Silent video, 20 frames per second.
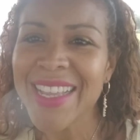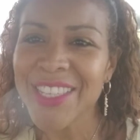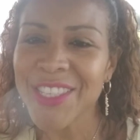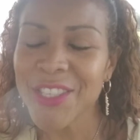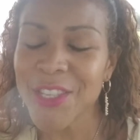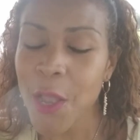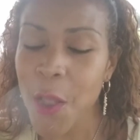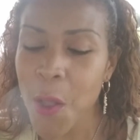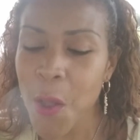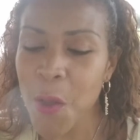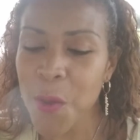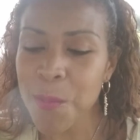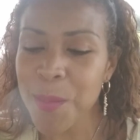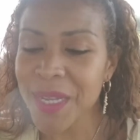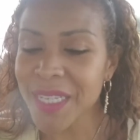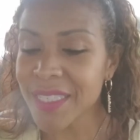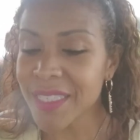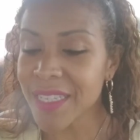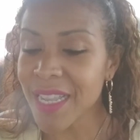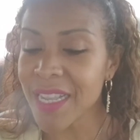So
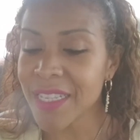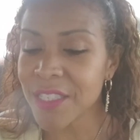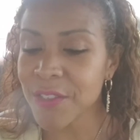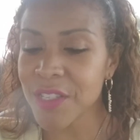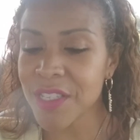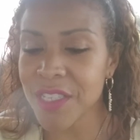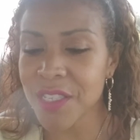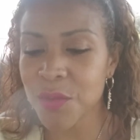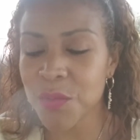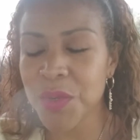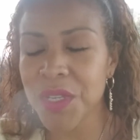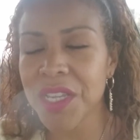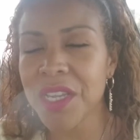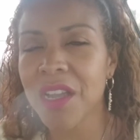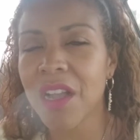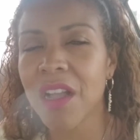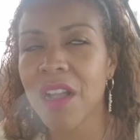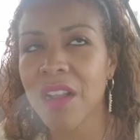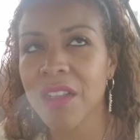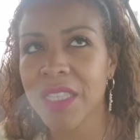my stats this
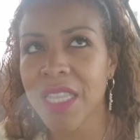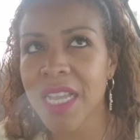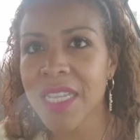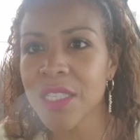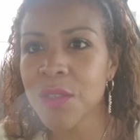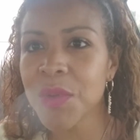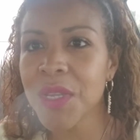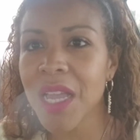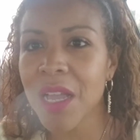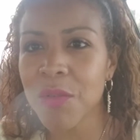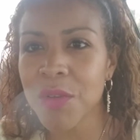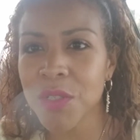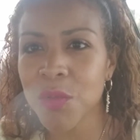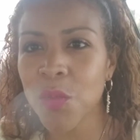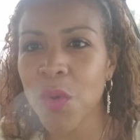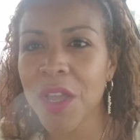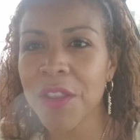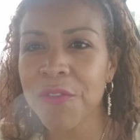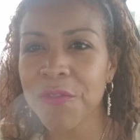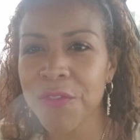week are, last week I was
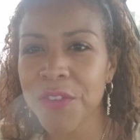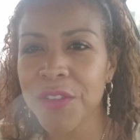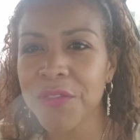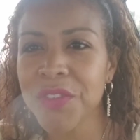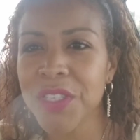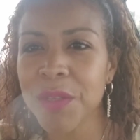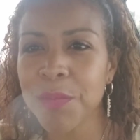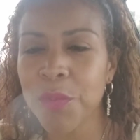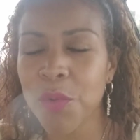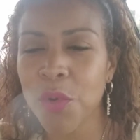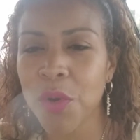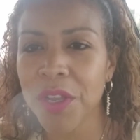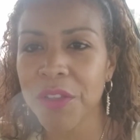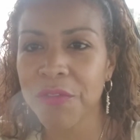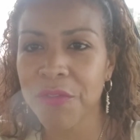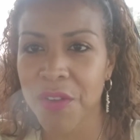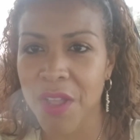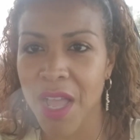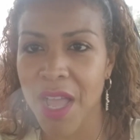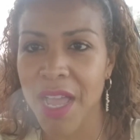
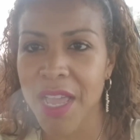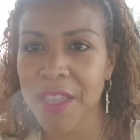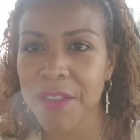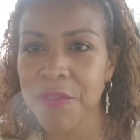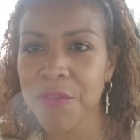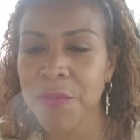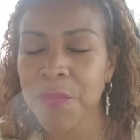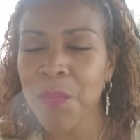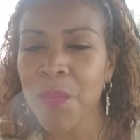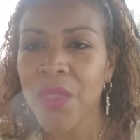150.5.